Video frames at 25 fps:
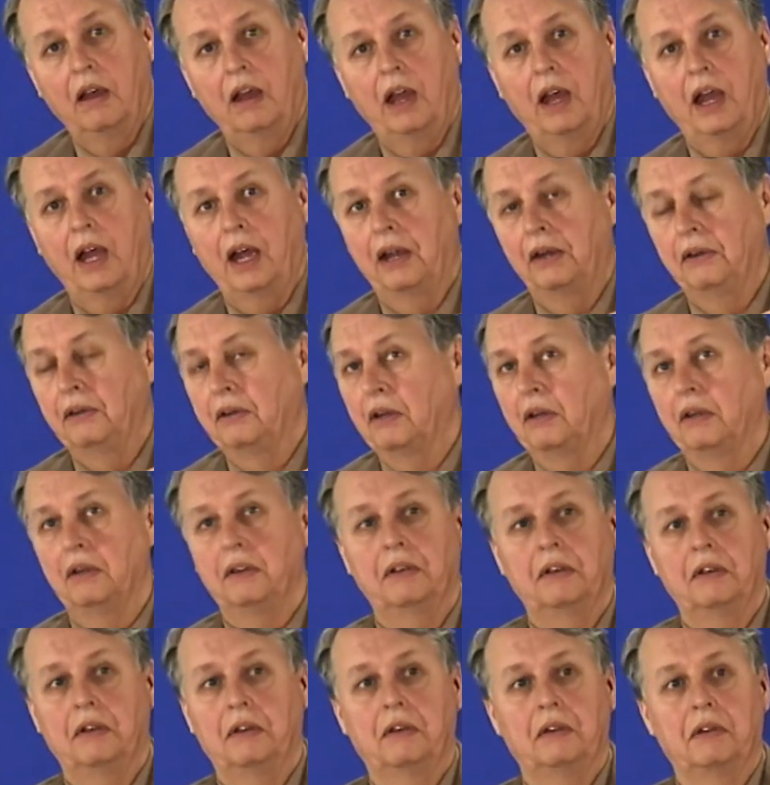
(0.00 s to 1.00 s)
and
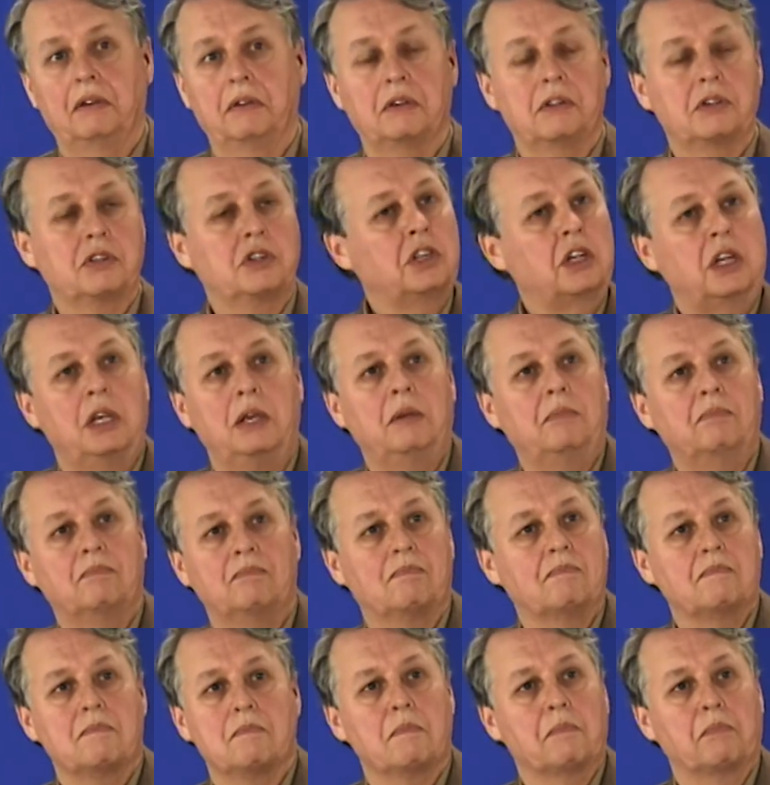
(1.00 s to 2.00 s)
she
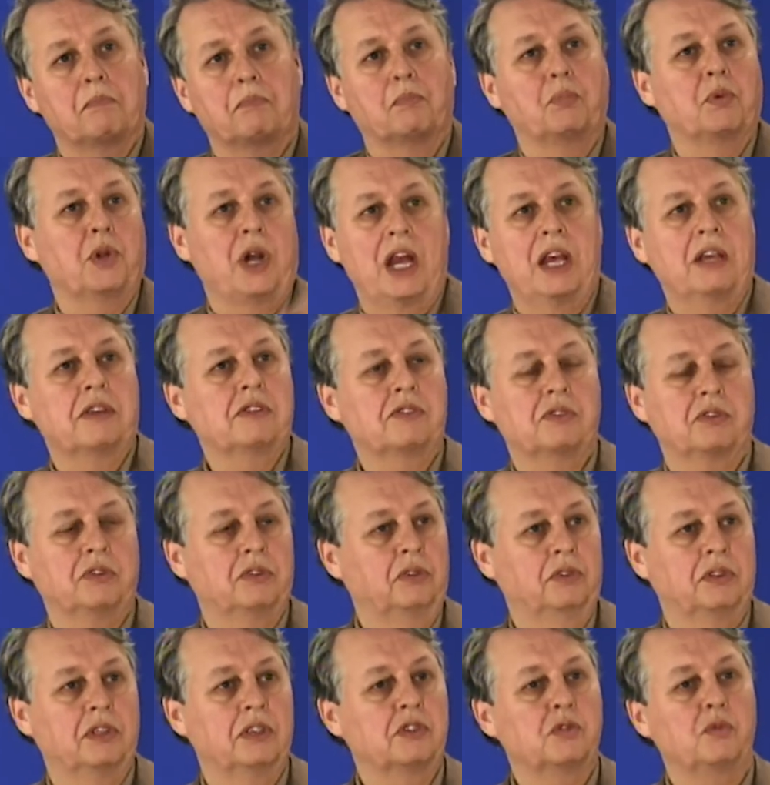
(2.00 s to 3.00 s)
breaks
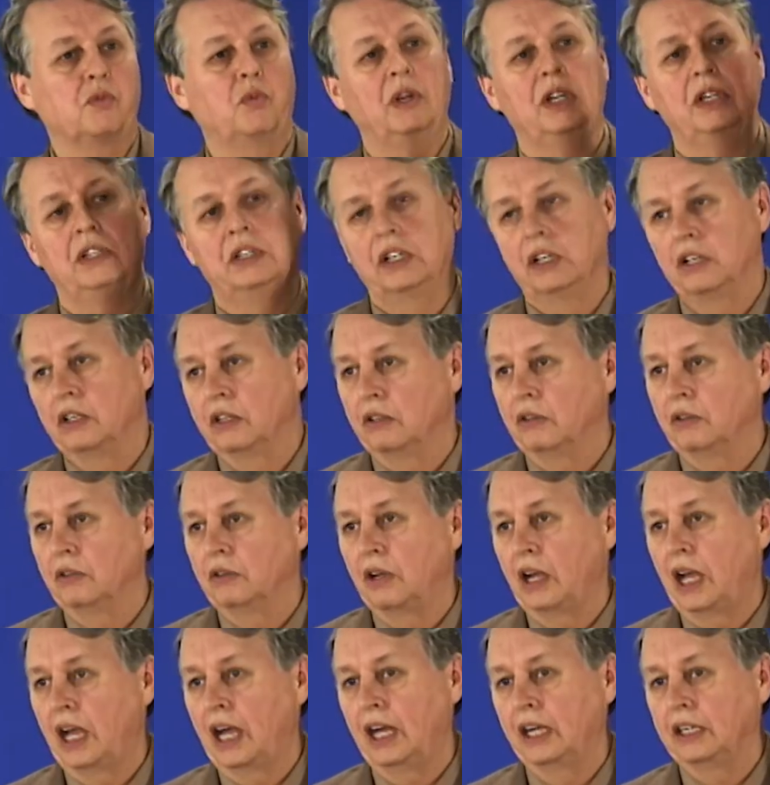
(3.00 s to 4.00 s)
through this window,
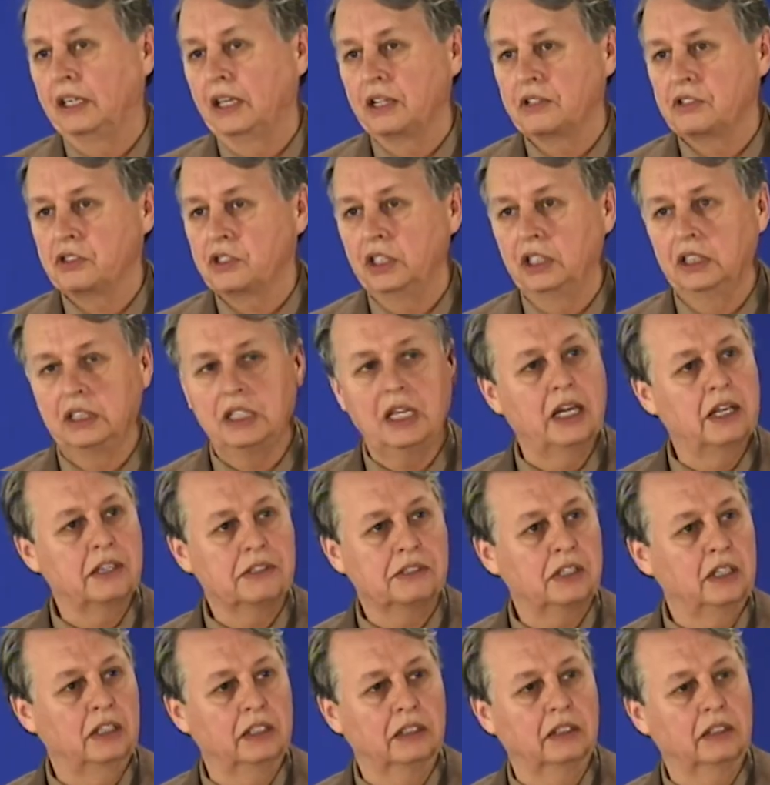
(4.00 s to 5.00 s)
and as she
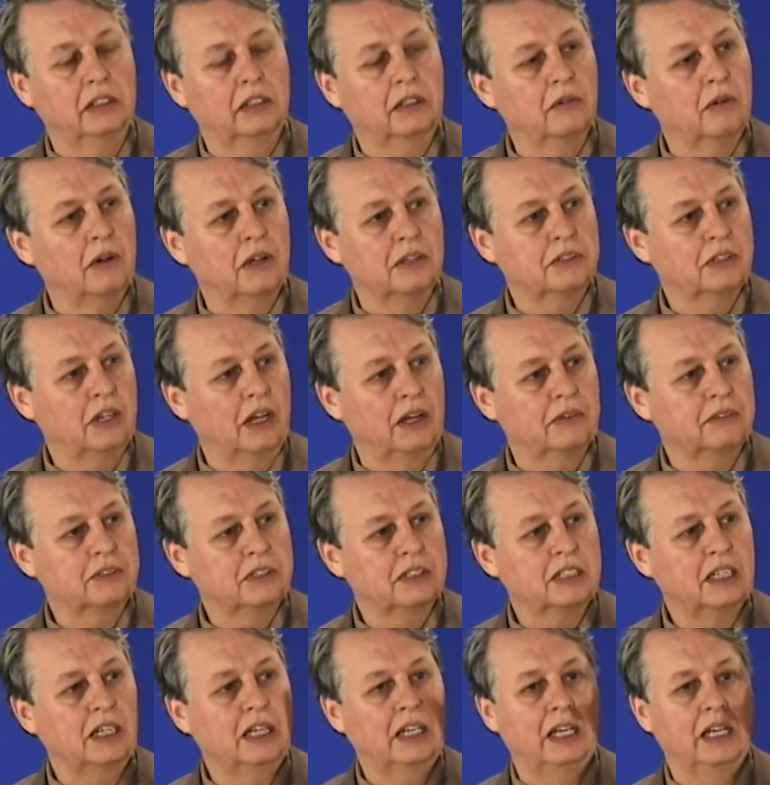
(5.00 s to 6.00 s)
does and goes
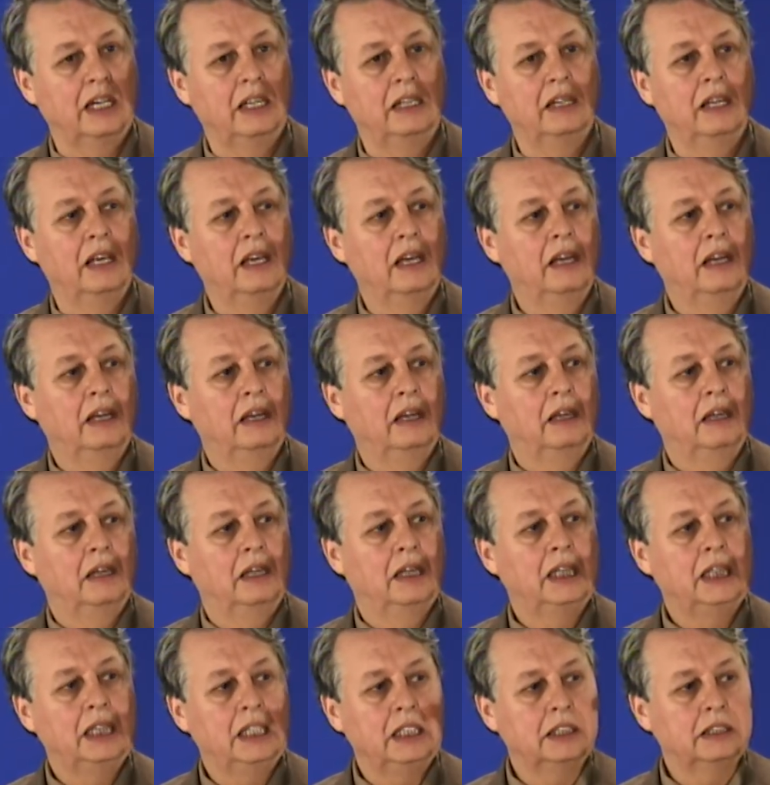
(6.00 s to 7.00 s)
outside,
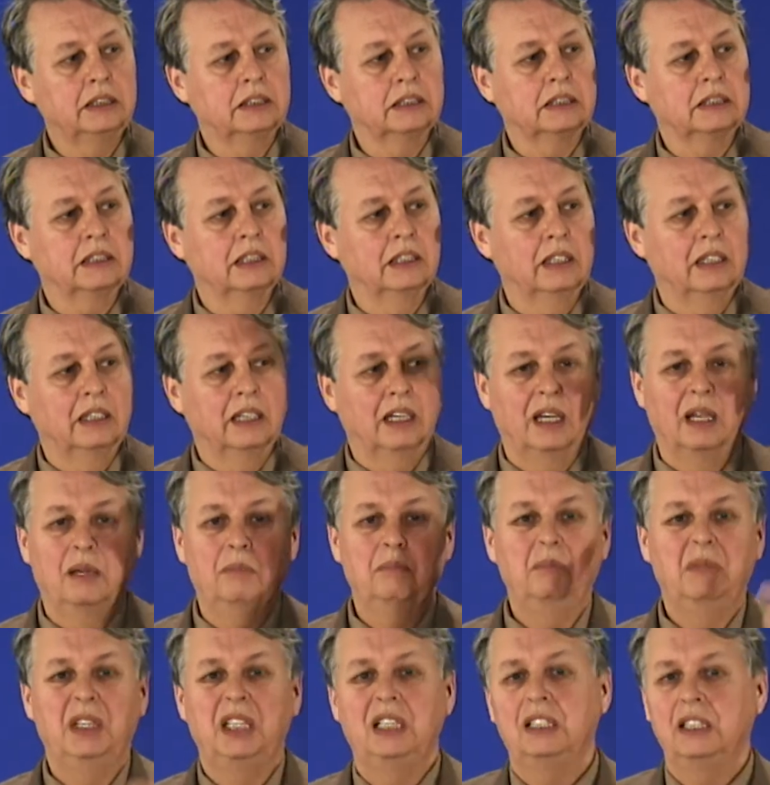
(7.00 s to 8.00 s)
he's
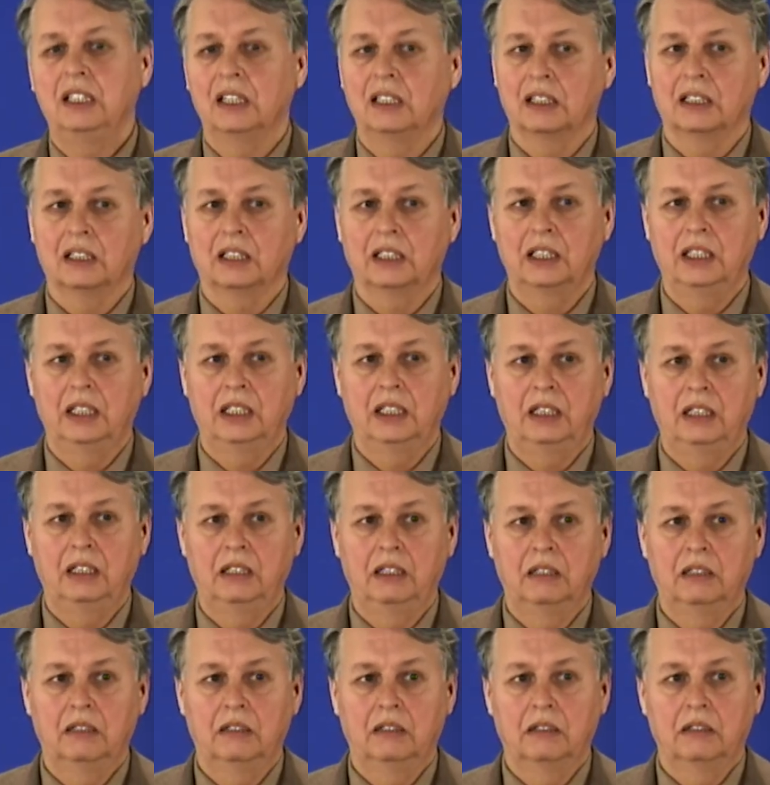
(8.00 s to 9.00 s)
immediately
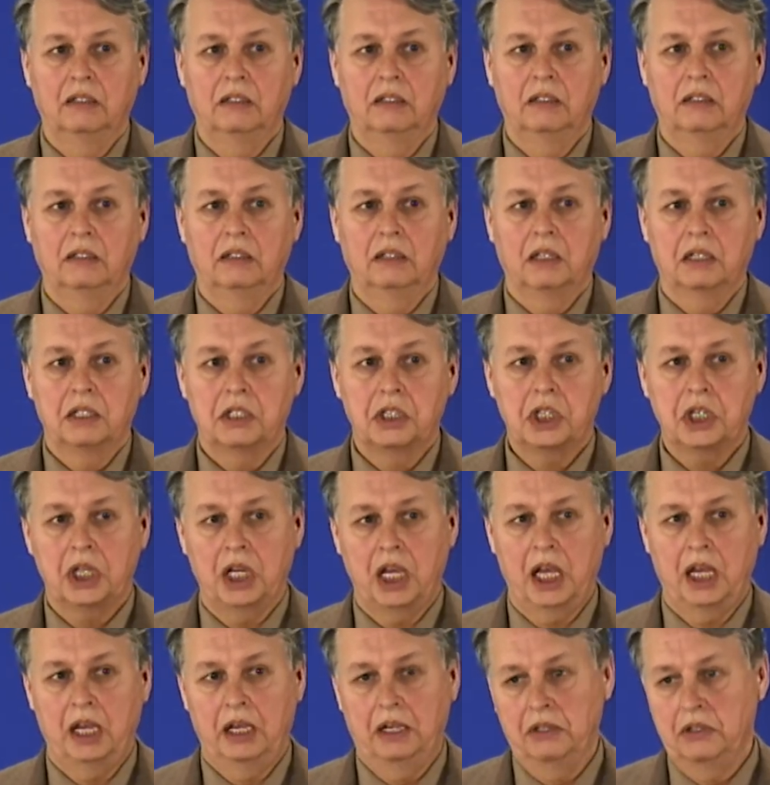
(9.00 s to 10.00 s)

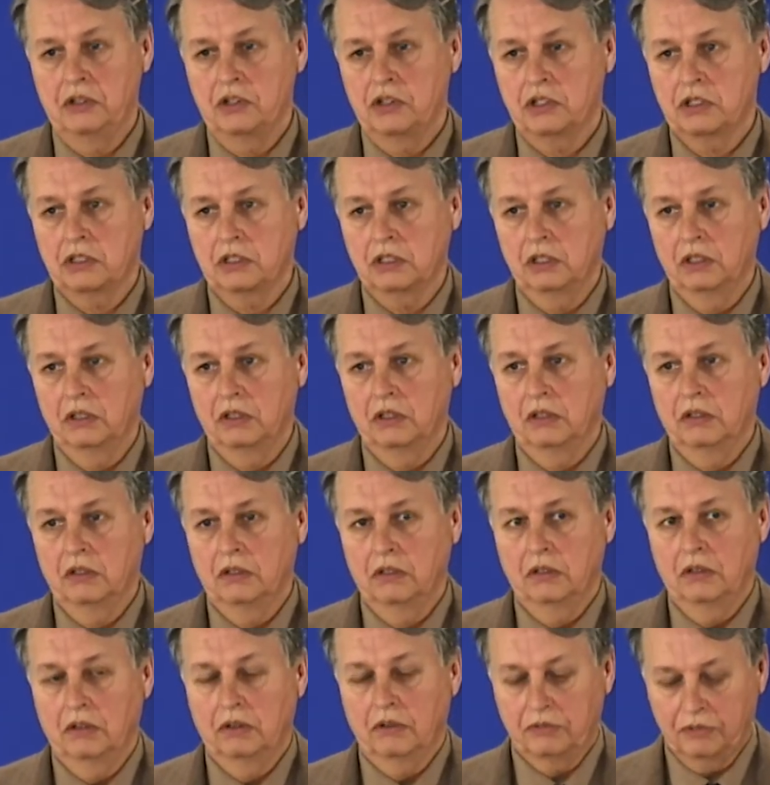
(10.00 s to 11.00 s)
changed
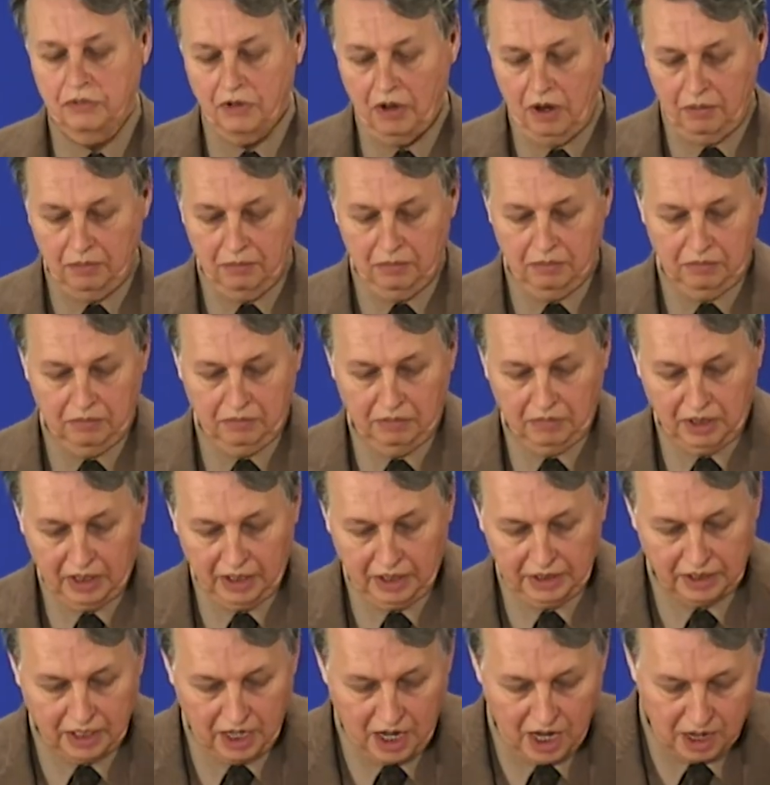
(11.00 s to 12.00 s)
from
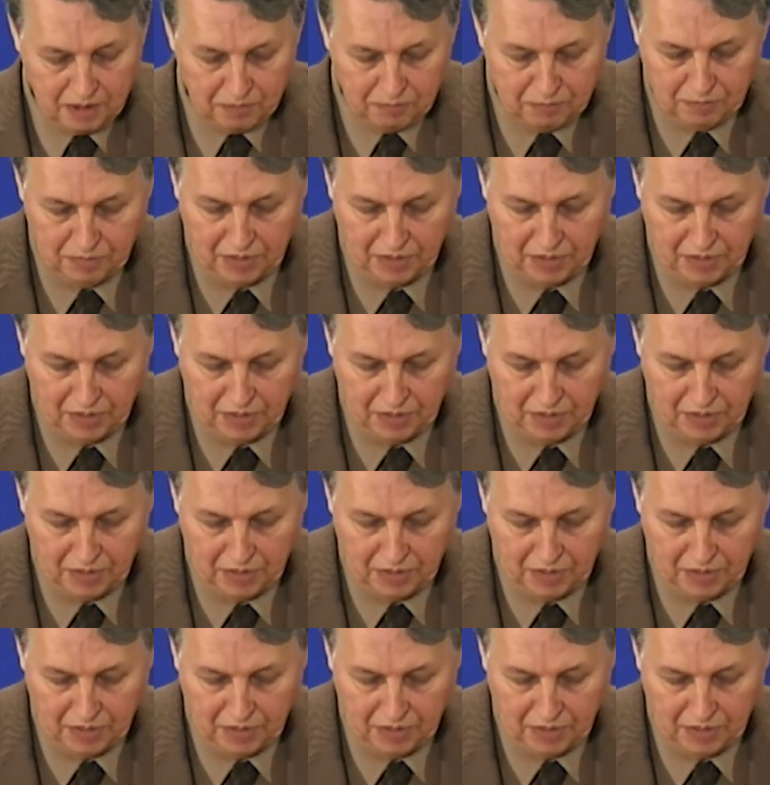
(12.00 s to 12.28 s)
an ape